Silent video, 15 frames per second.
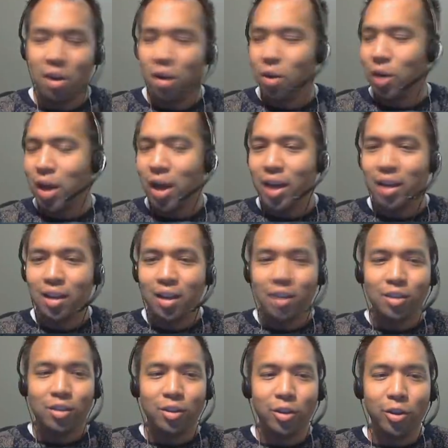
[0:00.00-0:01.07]
Okay.
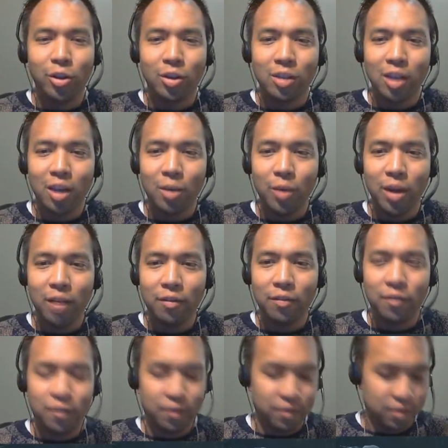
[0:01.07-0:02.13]
So looks like we have...
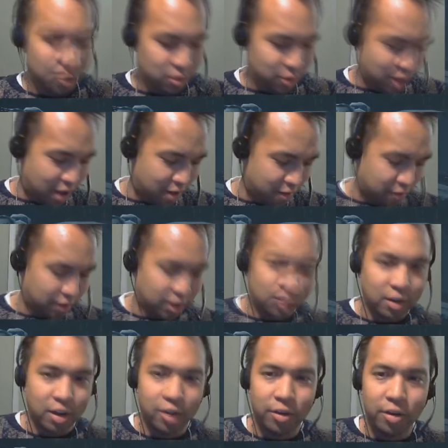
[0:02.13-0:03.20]
Do we have
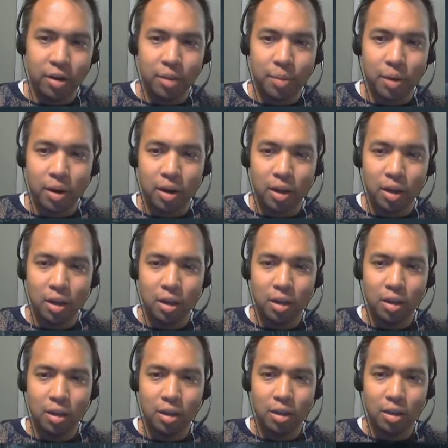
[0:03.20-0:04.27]
Cassandra in our party?
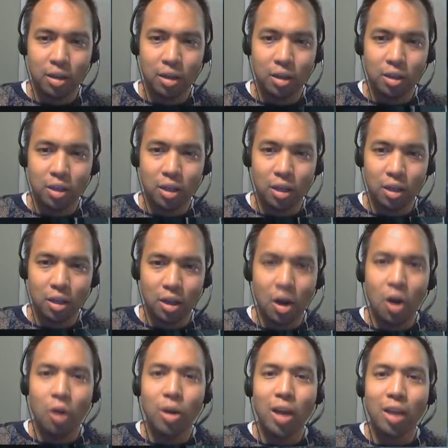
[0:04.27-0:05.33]
Is she...
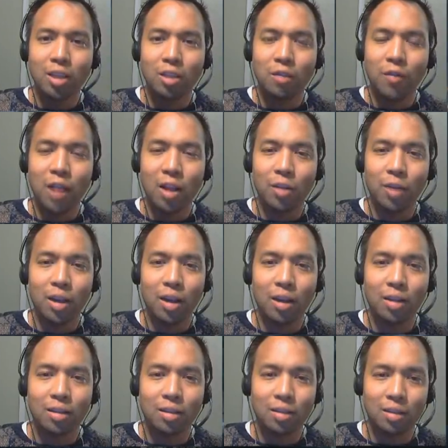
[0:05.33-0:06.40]
Oh yeah, she's following
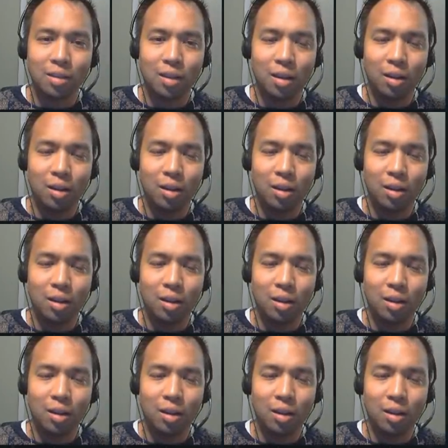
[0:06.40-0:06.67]
us.